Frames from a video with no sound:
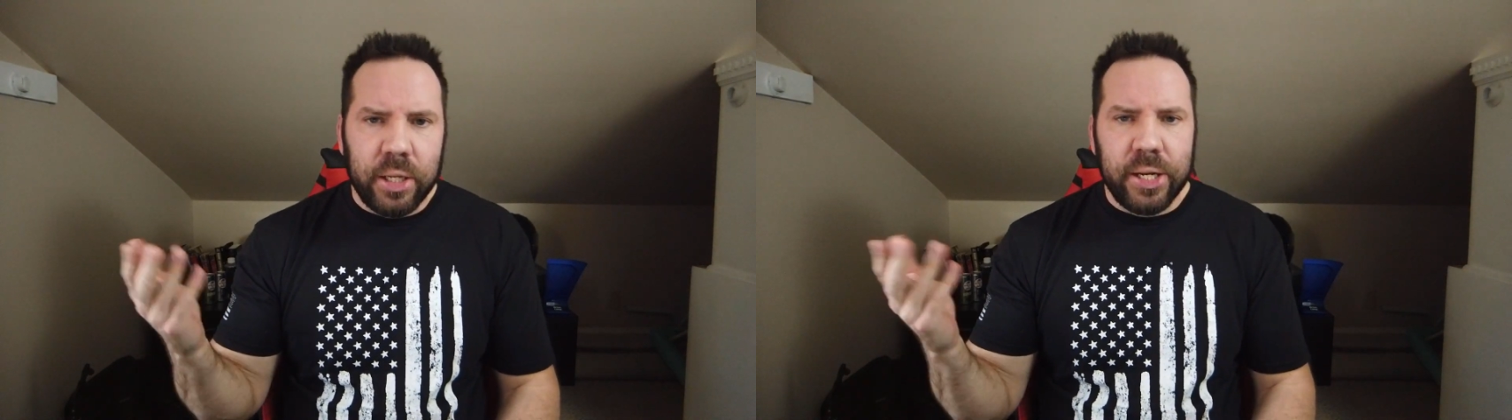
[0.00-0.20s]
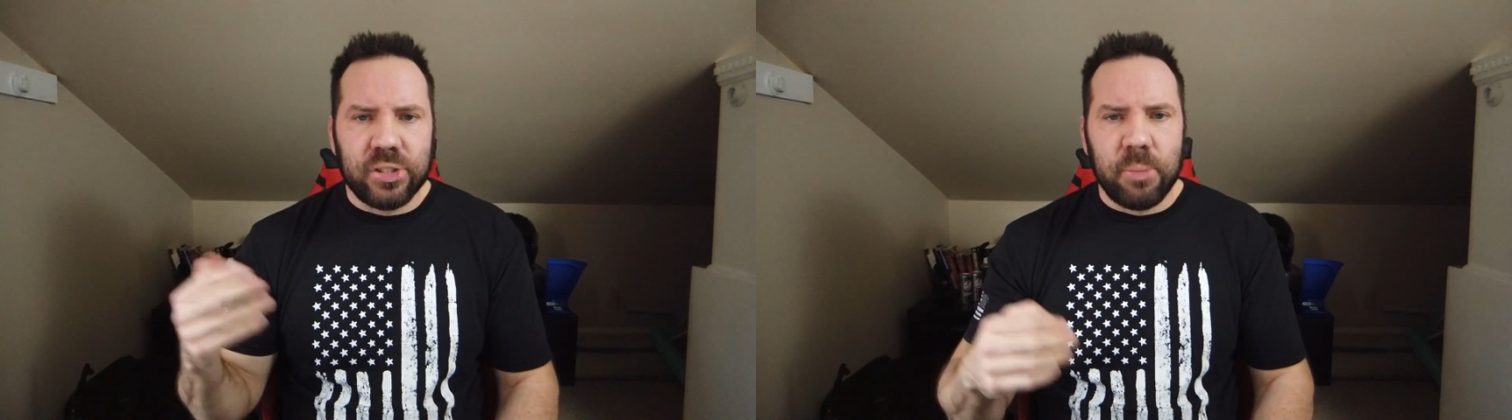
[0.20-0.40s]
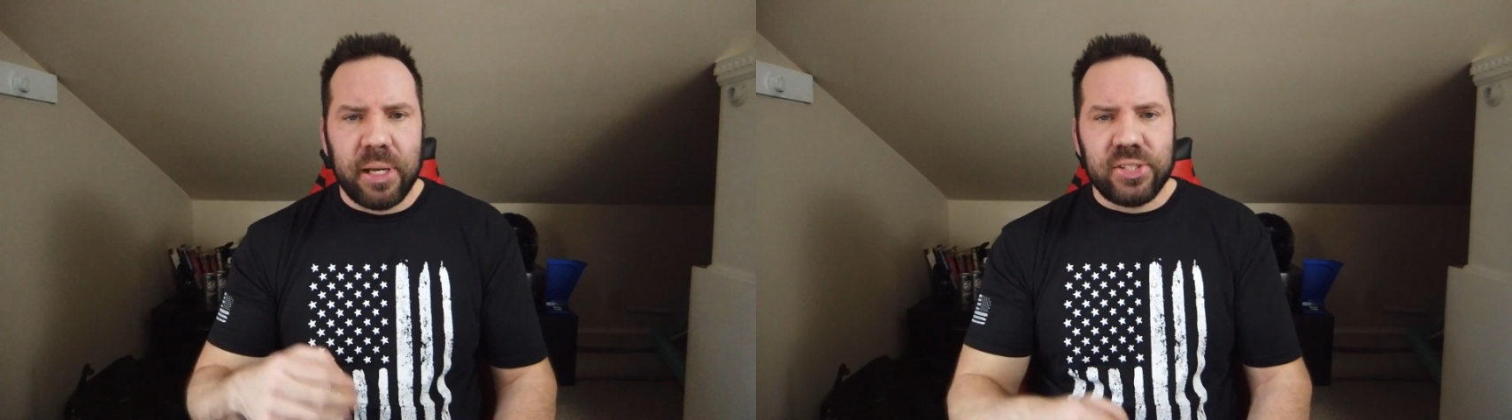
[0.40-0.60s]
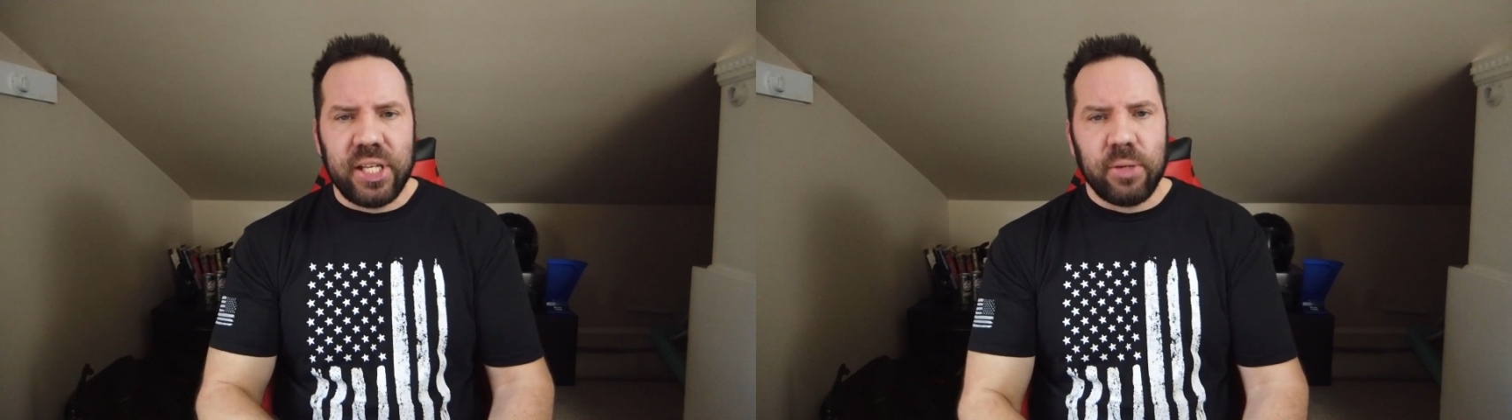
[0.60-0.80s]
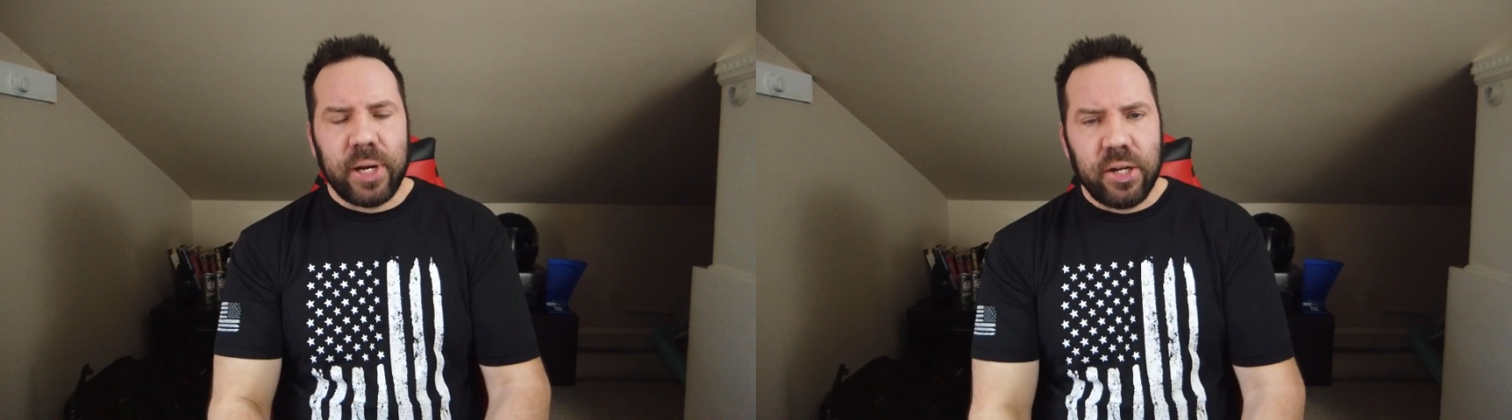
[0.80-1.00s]
And here's the best
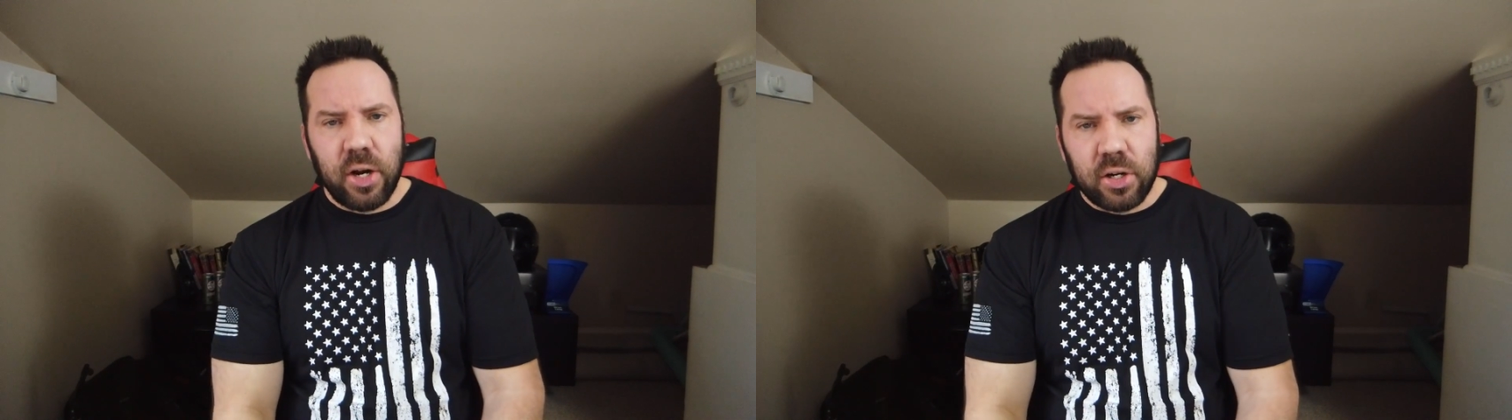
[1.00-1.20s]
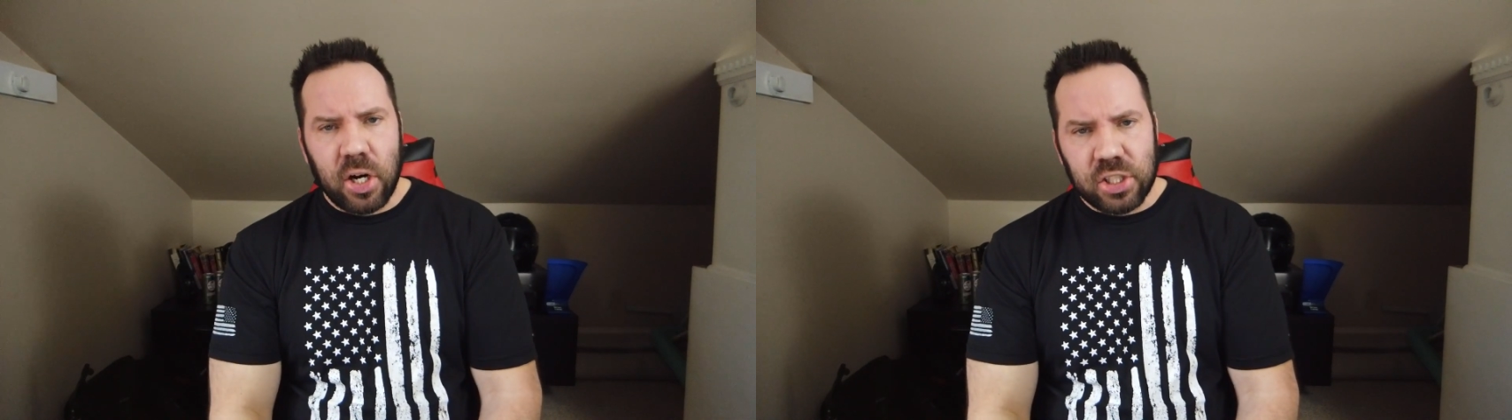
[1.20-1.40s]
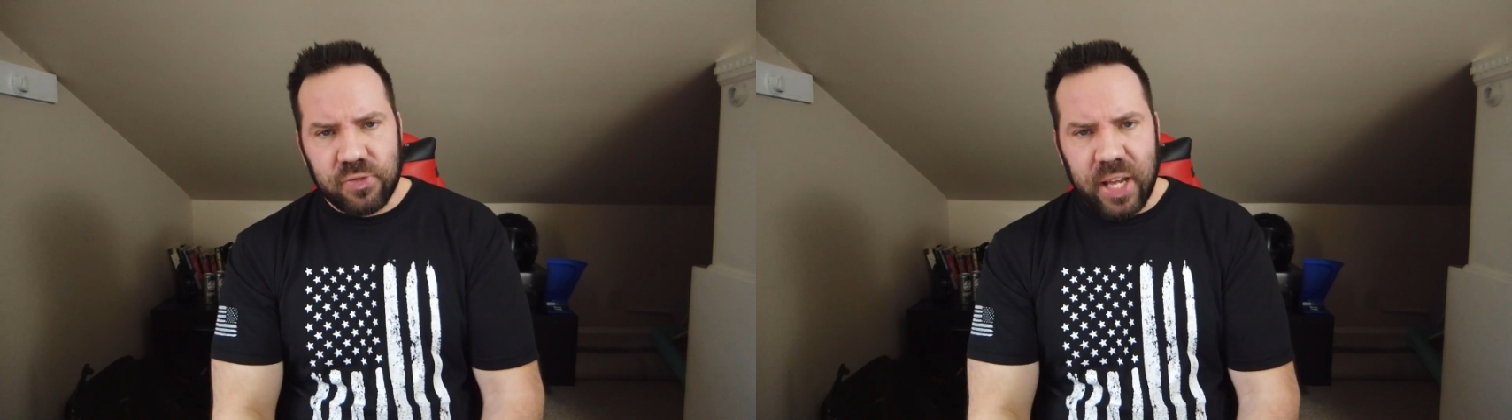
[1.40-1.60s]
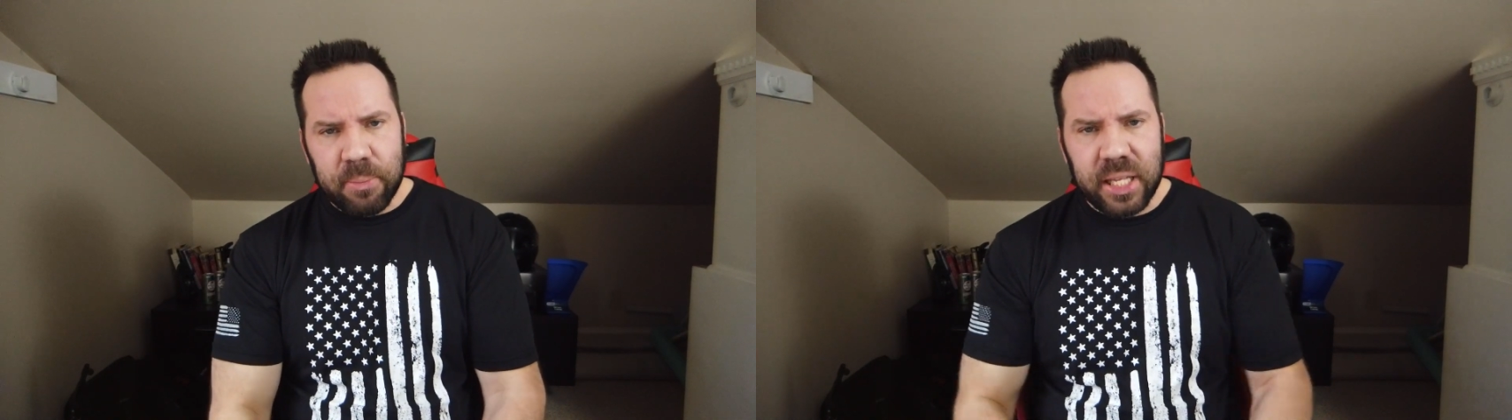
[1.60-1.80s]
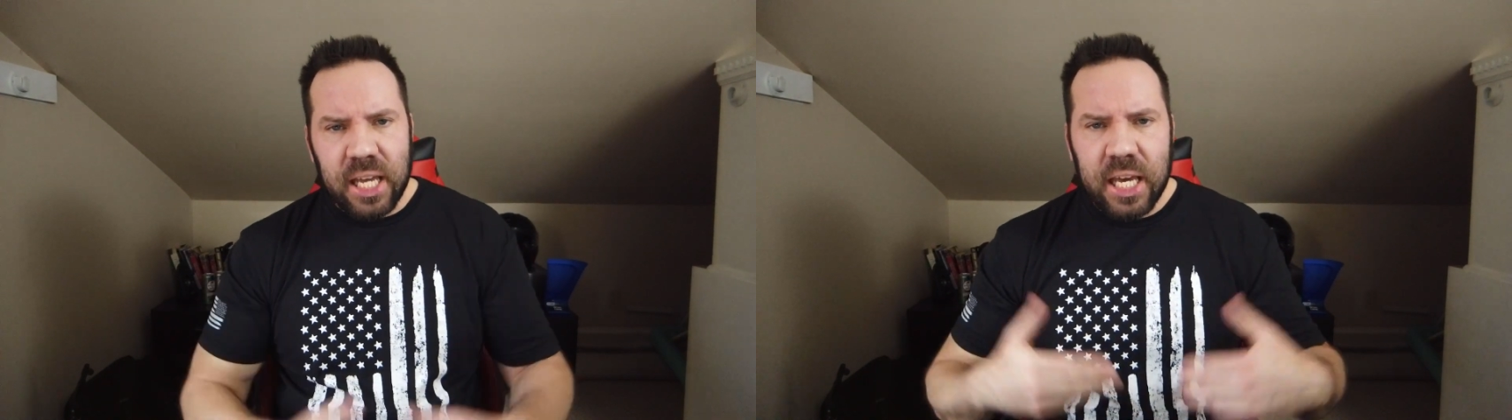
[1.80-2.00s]
thing, Rated R Cars
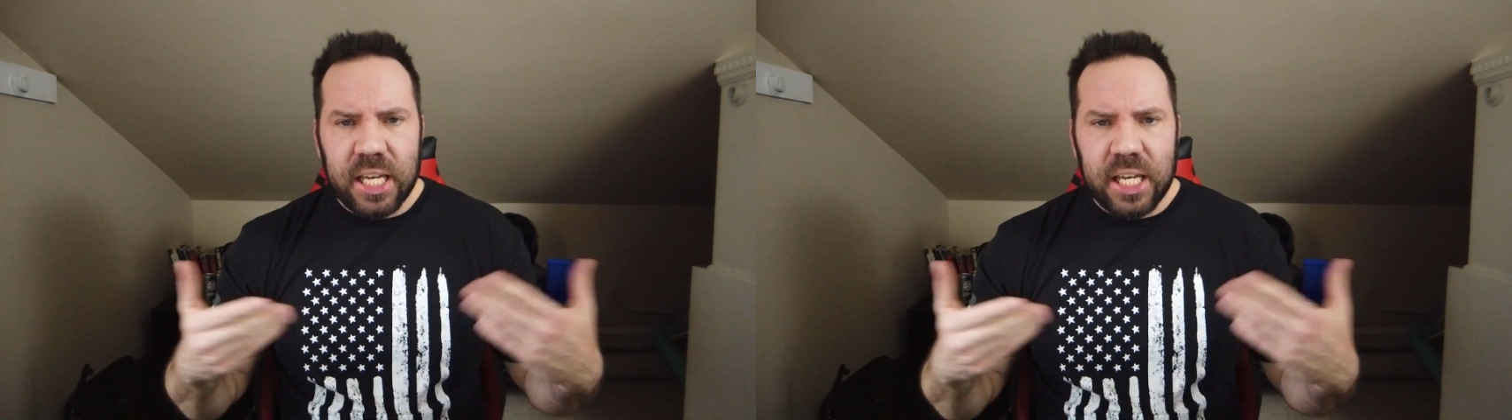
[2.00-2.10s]
family.